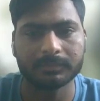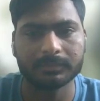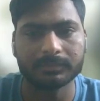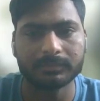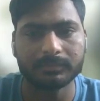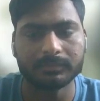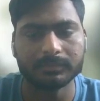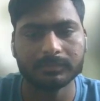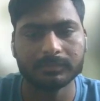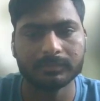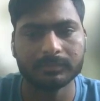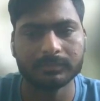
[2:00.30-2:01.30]

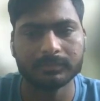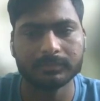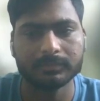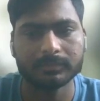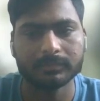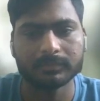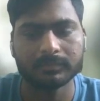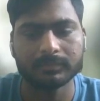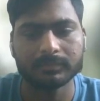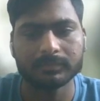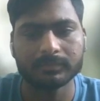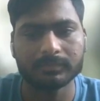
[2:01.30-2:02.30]

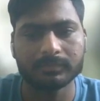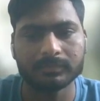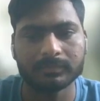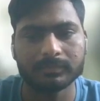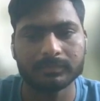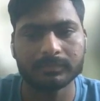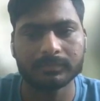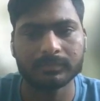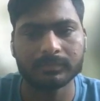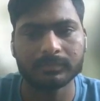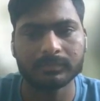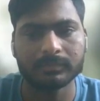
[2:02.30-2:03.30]

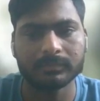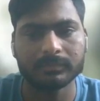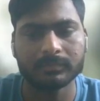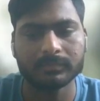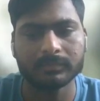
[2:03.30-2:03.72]
(not speaking)